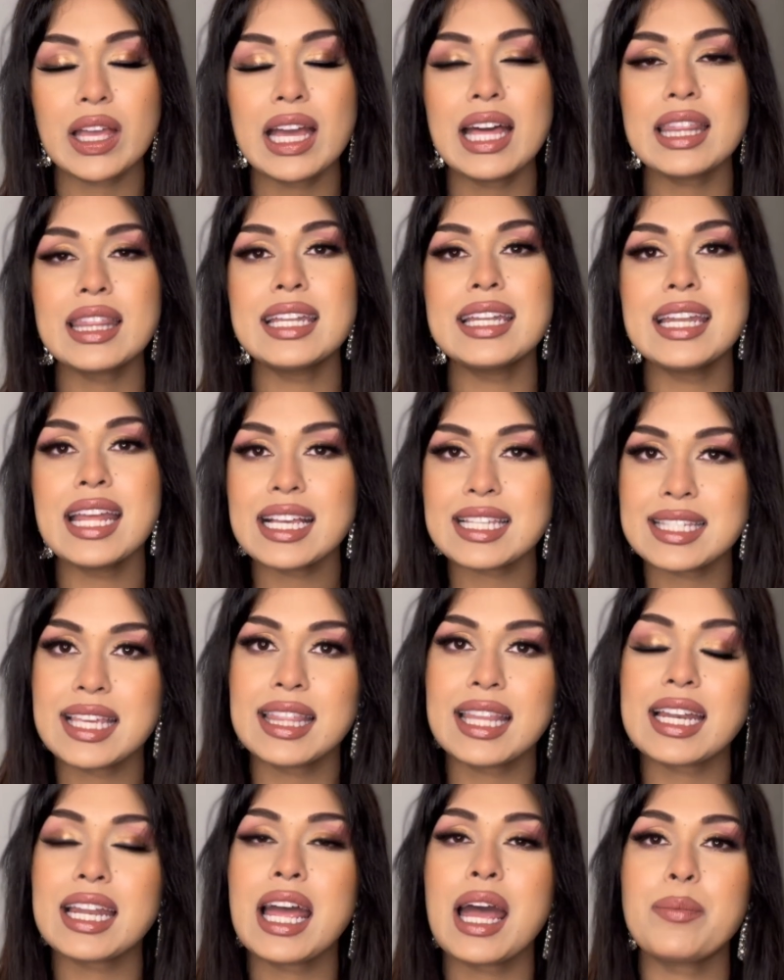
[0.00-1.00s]
The next thing
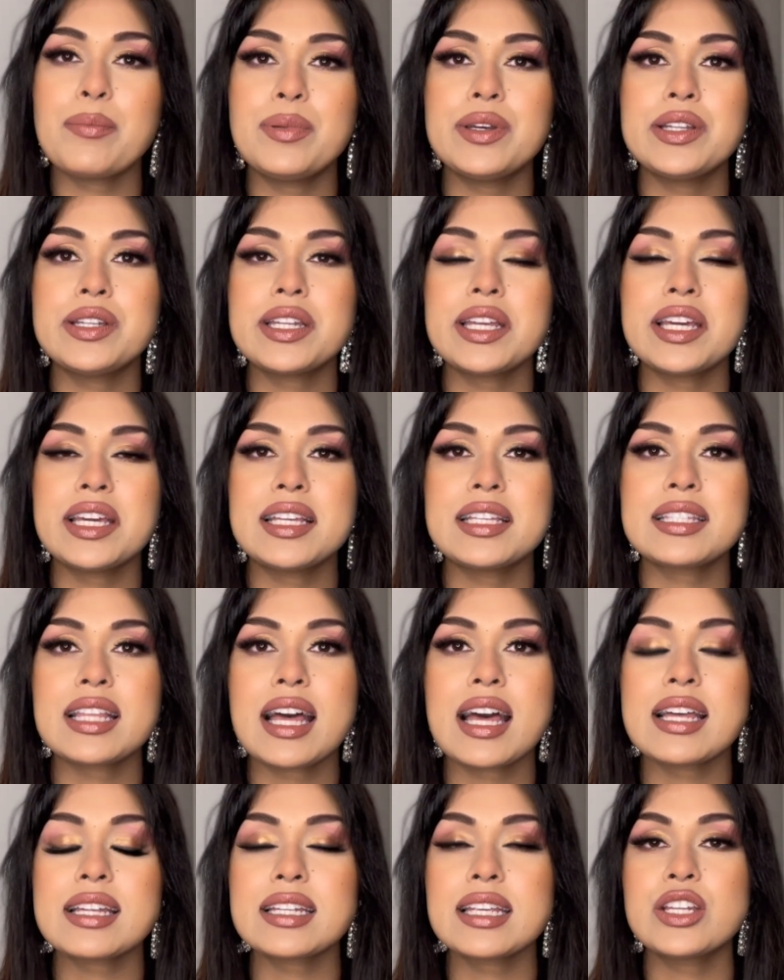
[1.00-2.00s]
that happened is that he